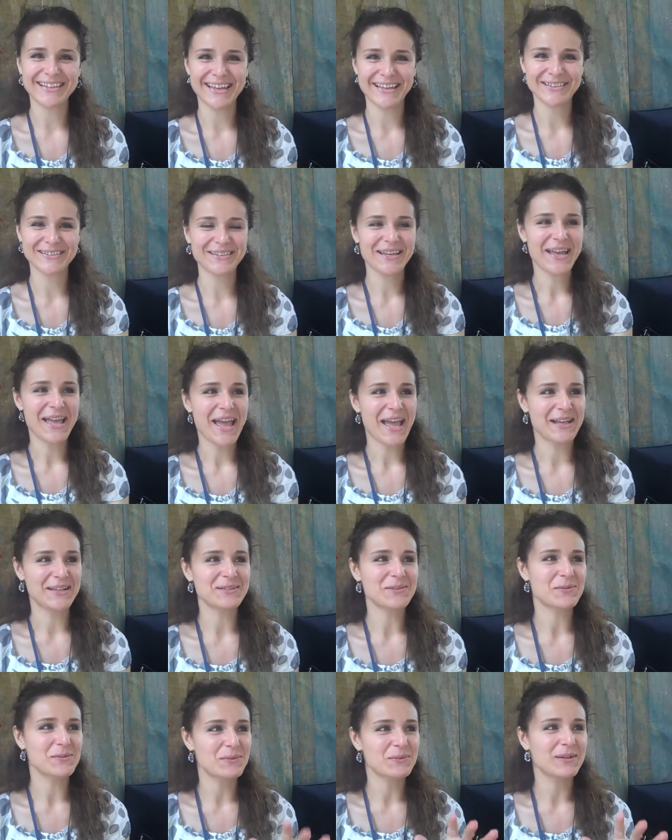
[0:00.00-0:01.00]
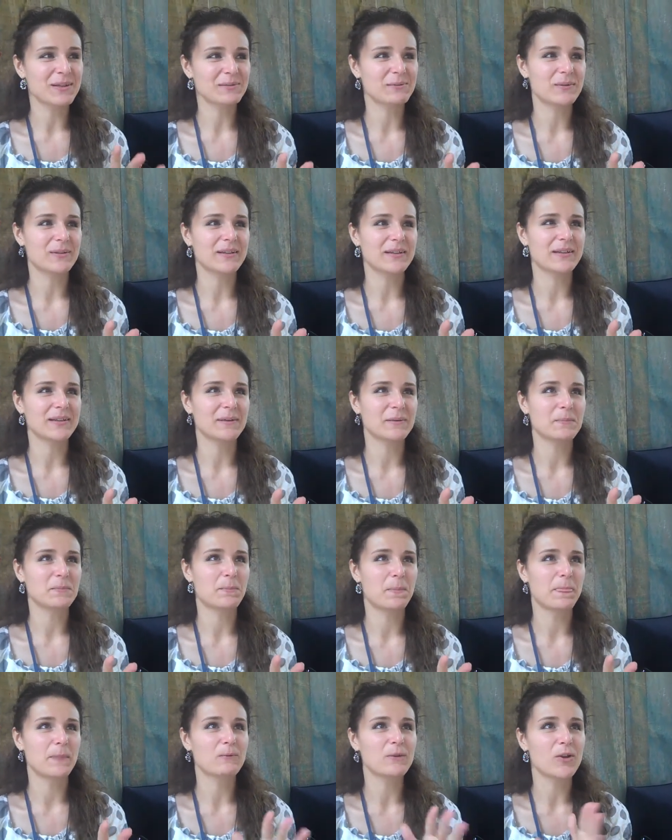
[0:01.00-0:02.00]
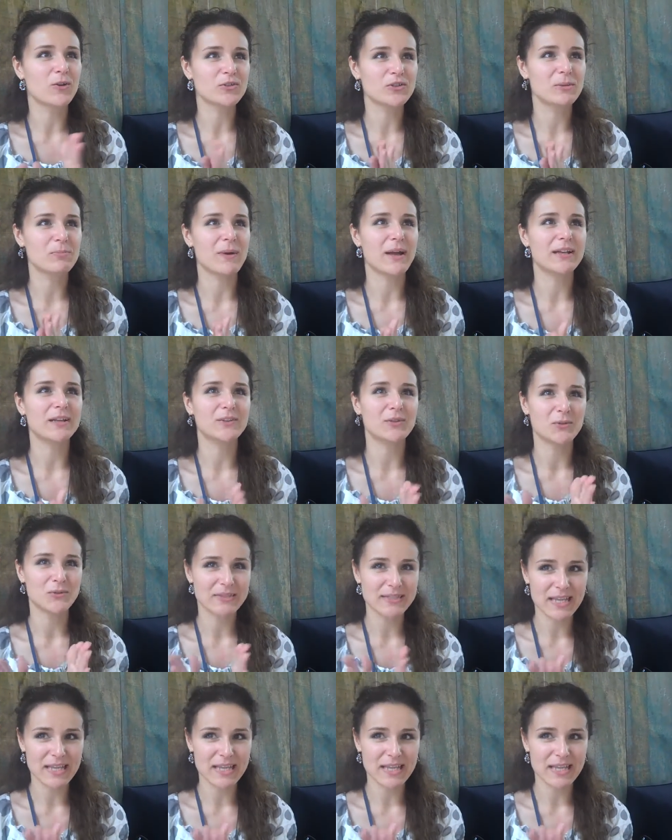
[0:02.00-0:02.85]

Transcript: Yes, and so um, we launched the pilot on